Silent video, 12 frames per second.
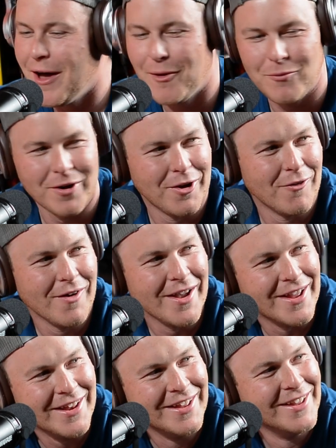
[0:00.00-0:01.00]

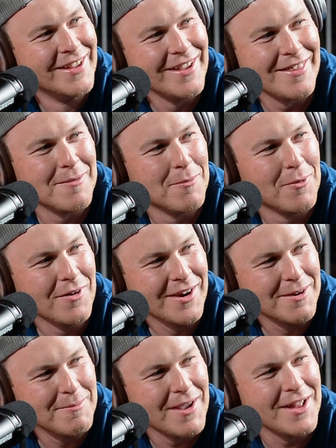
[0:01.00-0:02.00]
regret in the
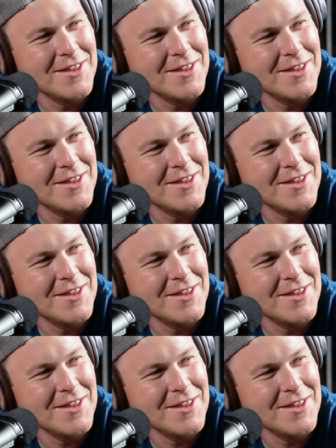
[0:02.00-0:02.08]
morning, man.